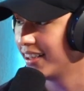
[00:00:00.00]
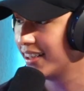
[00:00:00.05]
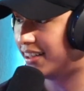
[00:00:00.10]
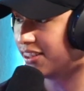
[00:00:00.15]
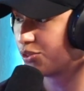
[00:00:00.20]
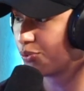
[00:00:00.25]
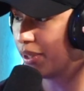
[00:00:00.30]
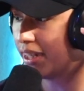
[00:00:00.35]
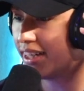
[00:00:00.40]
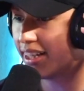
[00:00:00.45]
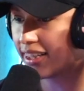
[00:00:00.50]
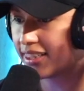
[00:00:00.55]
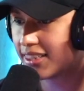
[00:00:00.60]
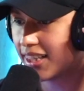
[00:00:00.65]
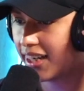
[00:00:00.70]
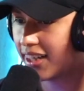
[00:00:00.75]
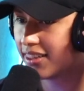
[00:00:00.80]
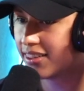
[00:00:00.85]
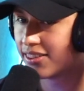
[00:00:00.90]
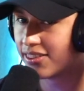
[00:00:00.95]
it's really
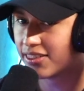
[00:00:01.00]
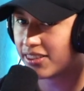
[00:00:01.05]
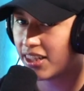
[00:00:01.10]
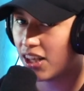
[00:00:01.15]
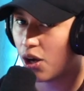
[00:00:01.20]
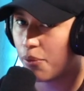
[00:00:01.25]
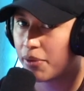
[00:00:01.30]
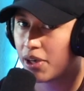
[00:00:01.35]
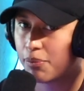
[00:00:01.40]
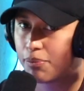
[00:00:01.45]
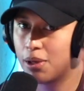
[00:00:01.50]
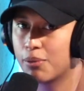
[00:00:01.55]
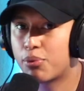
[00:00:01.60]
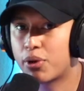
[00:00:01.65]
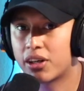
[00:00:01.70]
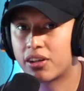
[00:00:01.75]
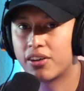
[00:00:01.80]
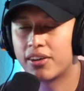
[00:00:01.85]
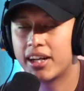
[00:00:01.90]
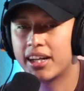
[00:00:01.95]
exciting to see how many
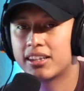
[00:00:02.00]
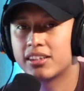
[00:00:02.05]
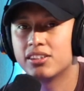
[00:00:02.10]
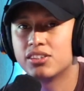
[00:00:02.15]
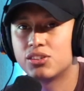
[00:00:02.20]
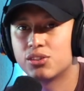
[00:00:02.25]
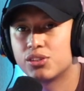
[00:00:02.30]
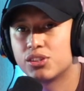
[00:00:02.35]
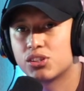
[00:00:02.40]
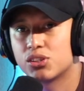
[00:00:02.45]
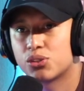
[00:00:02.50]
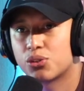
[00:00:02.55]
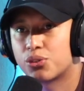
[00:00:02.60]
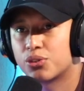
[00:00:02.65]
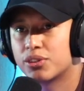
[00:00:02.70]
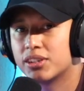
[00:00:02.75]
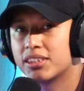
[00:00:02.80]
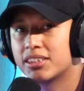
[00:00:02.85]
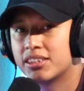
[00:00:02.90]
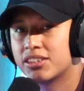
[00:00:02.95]
people are connecting to these
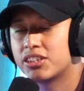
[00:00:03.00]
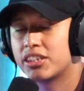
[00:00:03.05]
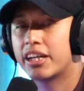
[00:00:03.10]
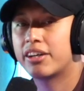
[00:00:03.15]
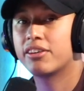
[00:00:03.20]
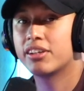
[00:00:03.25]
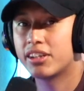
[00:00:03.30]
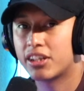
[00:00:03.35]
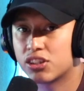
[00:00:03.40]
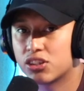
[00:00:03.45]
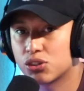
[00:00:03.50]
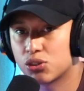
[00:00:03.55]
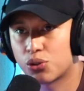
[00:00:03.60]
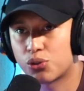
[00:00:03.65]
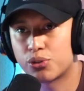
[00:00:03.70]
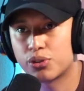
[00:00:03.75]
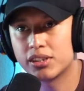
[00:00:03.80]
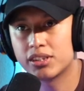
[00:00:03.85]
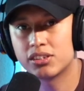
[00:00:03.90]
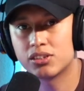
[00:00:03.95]
stories and sharing their
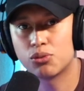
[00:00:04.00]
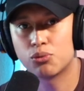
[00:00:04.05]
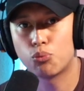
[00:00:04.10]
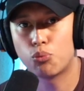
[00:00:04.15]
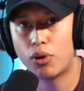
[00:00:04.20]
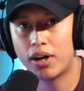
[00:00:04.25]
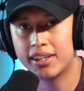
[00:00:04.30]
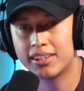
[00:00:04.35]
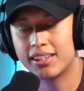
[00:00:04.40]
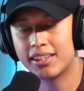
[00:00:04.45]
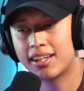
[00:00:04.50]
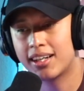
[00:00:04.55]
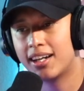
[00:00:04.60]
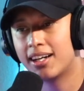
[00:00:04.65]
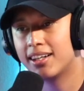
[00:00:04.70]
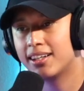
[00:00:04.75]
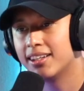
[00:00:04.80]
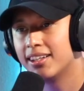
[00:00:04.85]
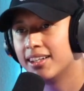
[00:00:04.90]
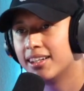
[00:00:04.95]
stories on why they
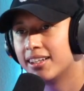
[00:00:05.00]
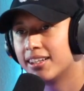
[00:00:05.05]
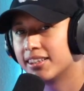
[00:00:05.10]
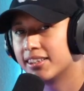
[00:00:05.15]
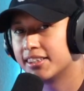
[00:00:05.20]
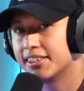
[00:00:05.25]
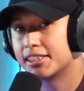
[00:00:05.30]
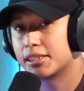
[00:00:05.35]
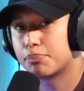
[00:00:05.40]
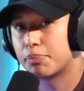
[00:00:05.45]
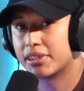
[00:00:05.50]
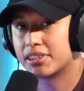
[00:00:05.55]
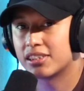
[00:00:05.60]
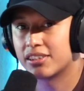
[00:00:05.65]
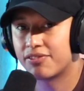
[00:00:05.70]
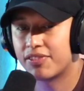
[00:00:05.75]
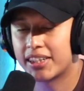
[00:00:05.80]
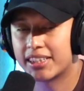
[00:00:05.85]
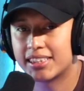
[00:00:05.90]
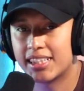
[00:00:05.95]
got these
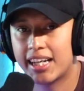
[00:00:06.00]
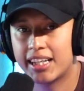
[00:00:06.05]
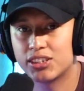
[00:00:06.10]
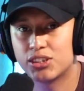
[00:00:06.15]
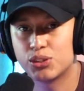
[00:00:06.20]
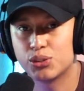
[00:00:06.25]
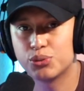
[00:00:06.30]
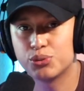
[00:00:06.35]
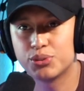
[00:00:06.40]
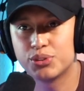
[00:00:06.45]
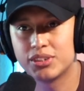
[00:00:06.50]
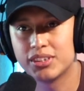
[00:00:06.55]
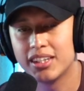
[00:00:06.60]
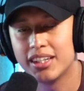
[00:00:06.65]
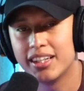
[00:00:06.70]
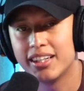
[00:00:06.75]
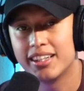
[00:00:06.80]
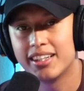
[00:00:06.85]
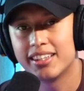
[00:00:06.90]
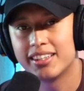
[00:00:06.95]
specific tattoos.
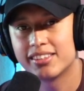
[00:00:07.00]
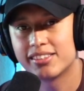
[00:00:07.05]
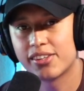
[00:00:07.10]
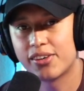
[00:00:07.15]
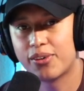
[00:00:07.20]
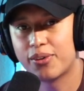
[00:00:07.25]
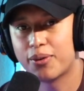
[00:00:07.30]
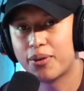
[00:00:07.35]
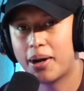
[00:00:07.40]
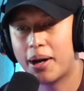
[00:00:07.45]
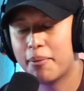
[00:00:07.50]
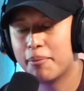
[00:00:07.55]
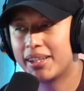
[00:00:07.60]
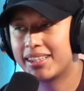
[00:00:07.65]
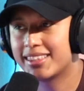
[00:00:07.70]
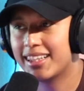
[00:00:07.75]
So I'm